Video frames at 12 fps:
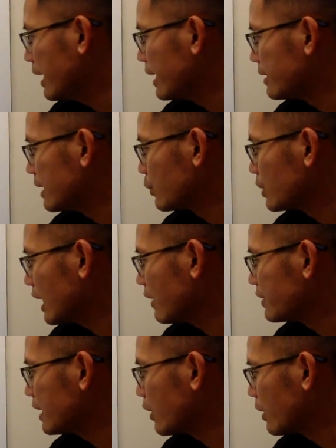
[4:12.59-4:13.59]
and then we
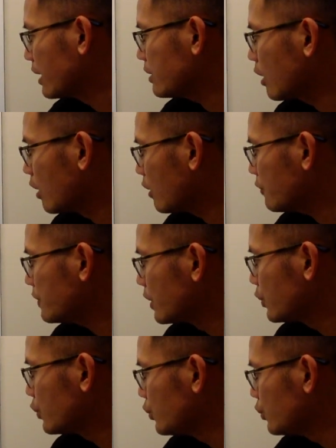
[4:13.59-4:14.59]
have the ln of
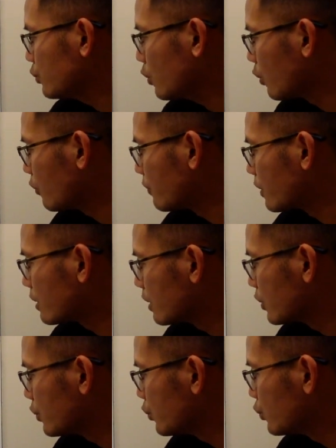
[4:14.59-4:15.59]
u over
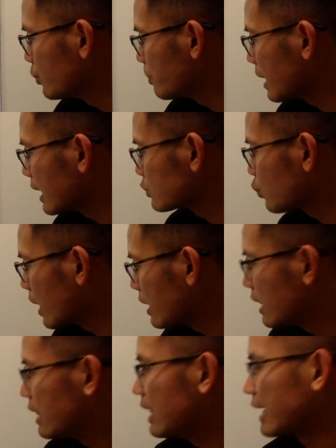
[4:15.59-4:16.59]
u plus 1,
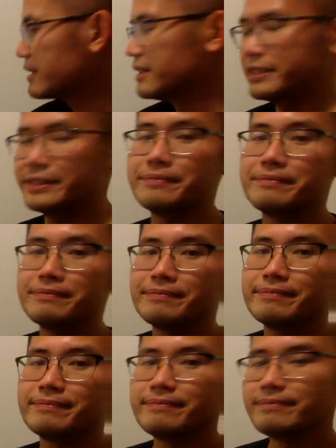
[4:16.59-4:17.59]
like this.
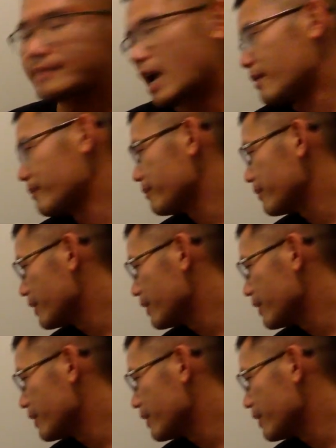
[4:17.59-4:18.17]
Now,